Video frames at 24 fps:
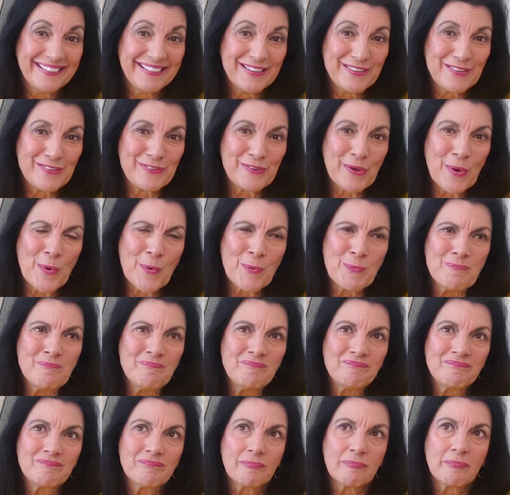So
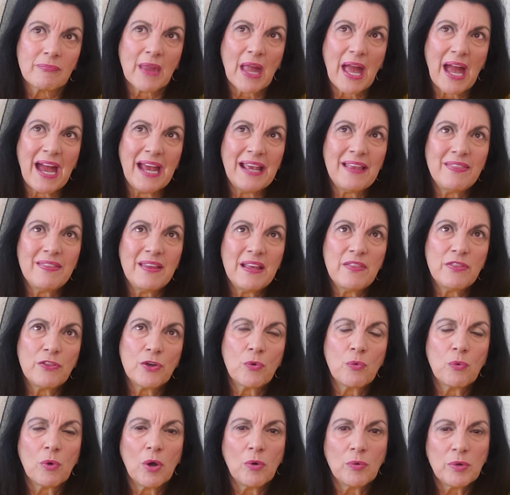I think the
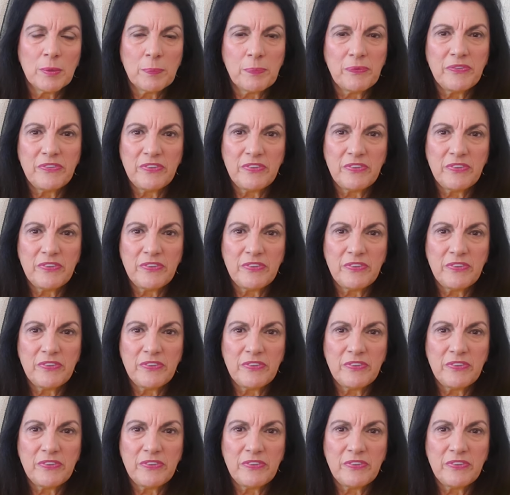grown-ups